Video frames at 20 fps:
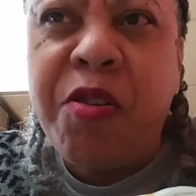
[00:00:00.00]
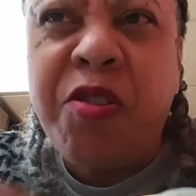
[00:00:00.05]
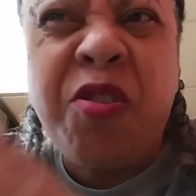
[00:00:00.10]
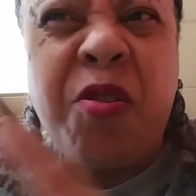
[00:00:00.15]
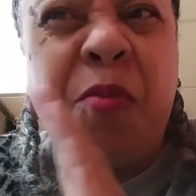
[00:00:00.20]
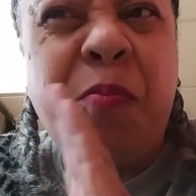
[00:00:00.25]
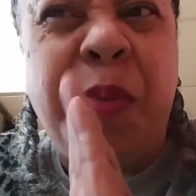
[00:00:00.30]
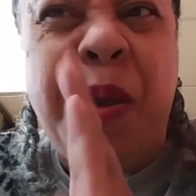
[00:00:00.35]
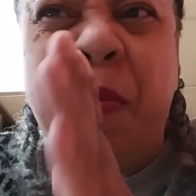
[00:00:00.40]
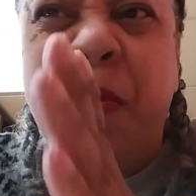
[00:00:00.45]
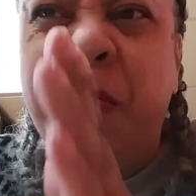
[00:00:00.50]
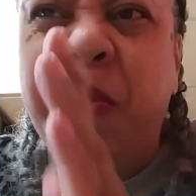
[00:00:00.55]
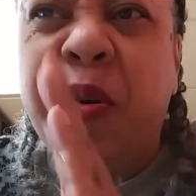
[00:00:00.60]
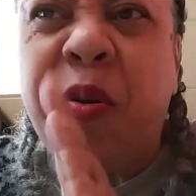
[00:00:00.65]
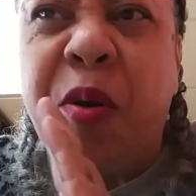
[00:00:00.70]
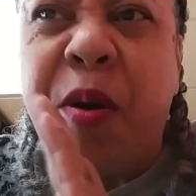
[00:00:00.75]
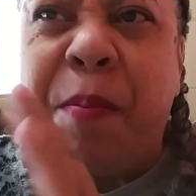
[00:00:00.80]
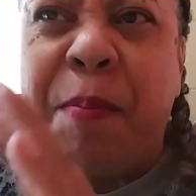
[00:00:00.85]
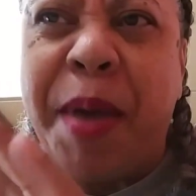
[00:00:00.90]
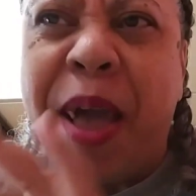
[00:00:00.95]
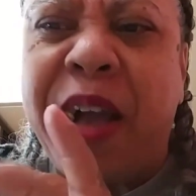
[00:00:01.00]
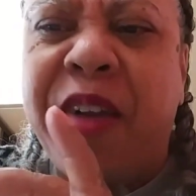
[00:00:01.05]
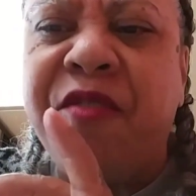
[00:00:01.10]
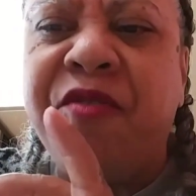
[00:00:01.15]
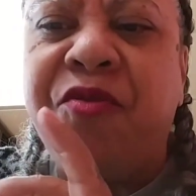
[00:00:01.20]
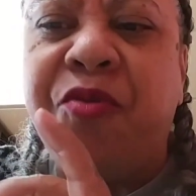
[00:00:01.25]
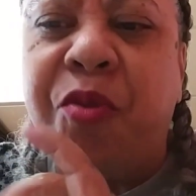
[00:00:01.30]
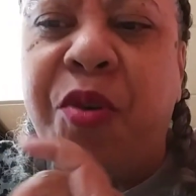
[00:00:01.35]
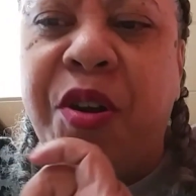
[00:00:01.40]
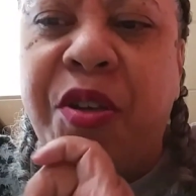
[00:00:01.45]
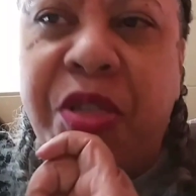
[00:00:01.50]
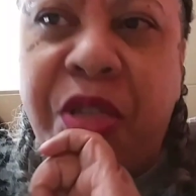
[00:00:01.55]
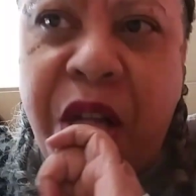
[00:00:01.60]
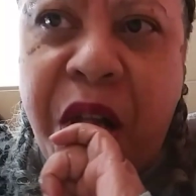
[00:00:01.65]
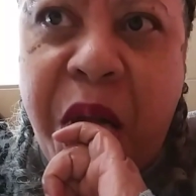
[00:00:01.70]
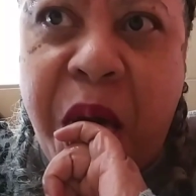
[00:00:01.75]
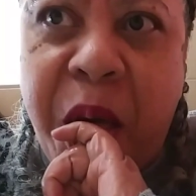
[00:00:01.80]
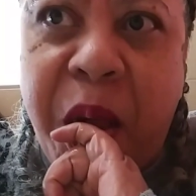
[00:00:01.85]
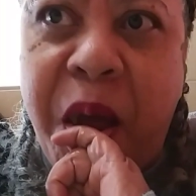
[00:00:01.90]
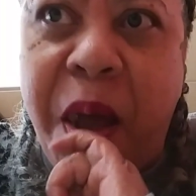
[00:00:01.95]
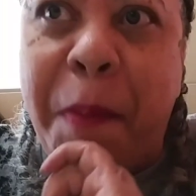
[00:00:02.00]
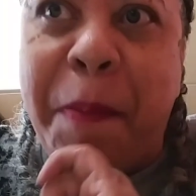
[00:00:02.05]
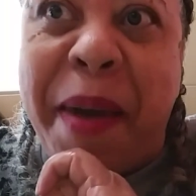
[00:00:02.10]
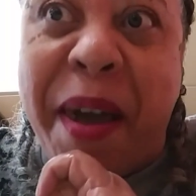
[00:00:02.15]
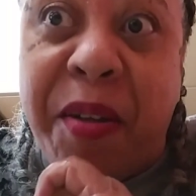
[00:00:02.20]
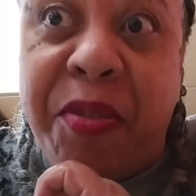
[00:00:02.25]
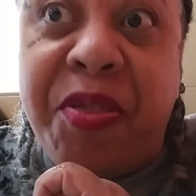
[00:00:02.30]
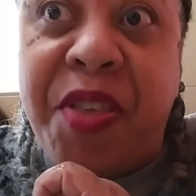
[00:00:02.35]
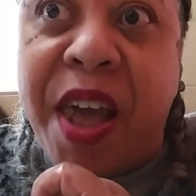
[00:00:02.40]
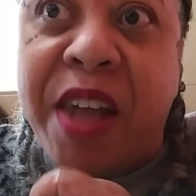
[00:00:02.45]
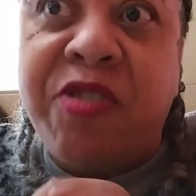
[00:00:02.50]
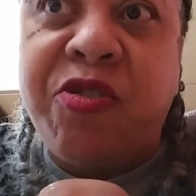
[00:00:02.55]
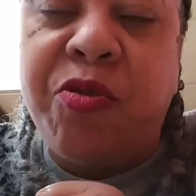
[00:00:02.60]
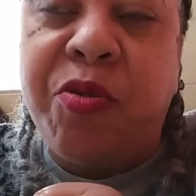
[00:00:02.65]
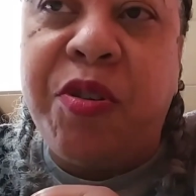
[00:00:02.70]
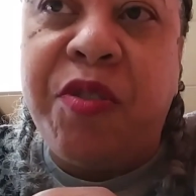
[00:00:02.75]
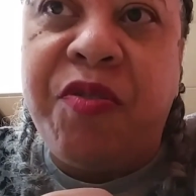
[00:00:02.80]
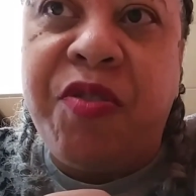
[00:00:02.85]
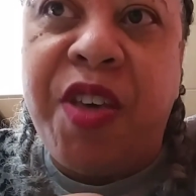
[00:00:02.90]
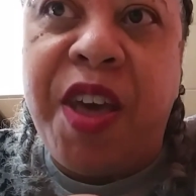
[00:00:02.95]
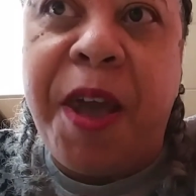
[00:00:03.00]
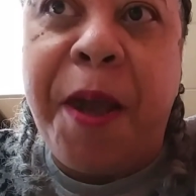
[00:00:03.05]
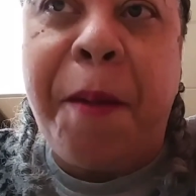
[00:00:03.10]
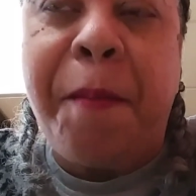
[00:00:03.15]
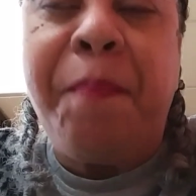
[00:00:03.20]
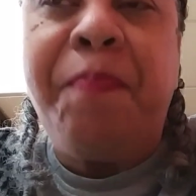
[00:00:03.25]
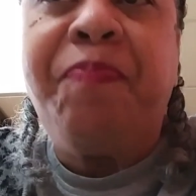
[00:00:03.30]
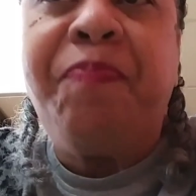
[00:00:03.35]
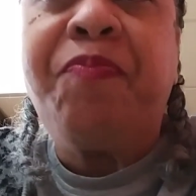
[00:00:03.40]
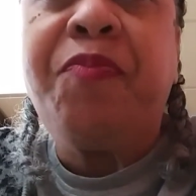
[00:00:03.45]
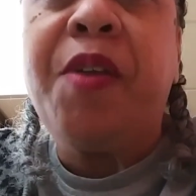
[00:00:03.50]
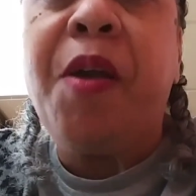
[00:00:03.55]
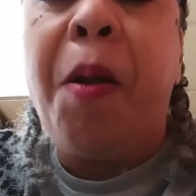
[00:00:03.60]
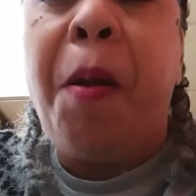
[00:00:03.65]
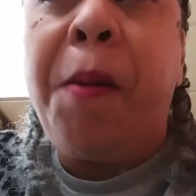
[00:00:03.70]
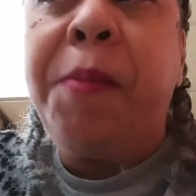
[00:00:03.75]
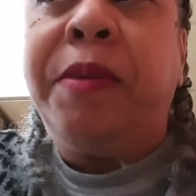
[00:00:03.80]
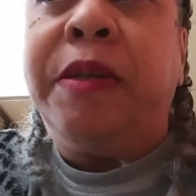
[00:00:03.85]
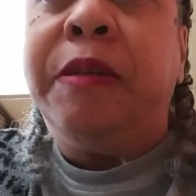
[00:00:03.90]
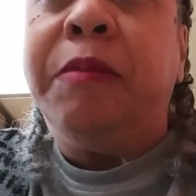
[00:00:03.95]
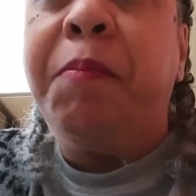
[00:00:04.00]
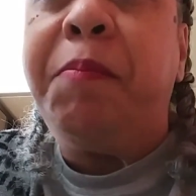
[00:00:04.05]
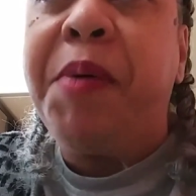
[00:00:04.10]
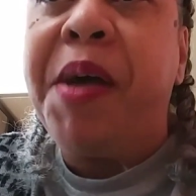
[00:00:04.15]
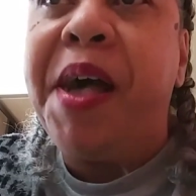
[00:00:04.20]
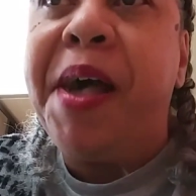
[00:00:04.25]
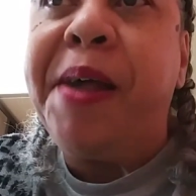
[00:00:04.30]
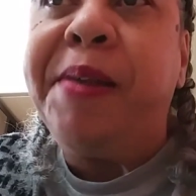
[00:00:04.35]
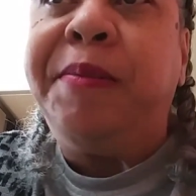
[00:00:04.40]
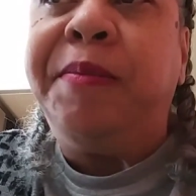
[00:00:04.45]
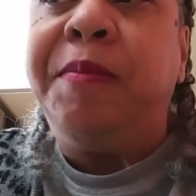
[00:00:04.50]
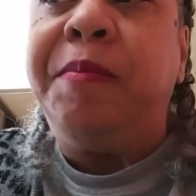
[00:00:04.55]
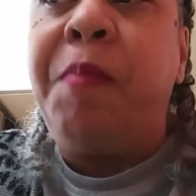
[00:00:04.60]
so people were going back and forth about that sort of thing, but